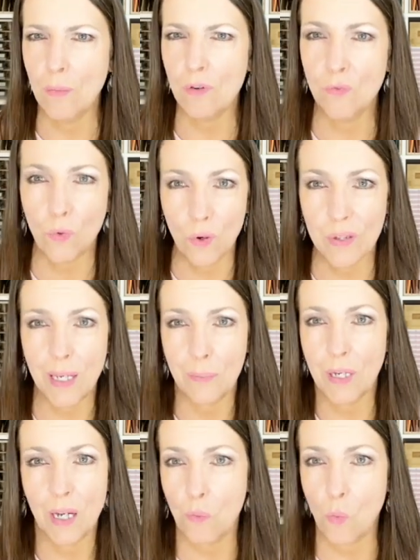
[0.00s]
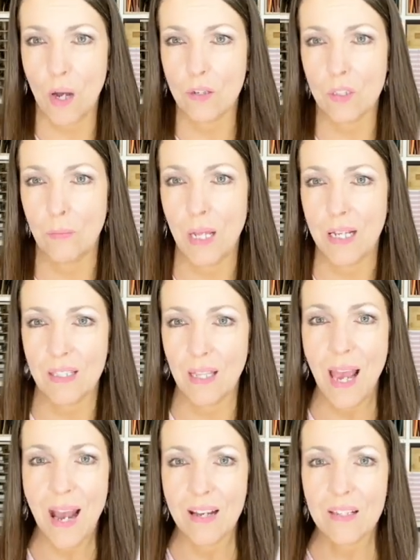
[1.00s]
before they become while supplies
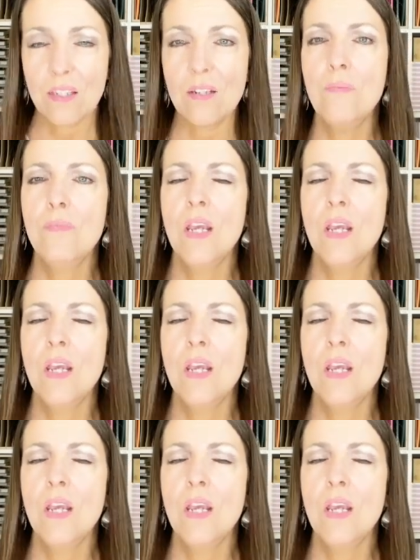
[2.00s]
last.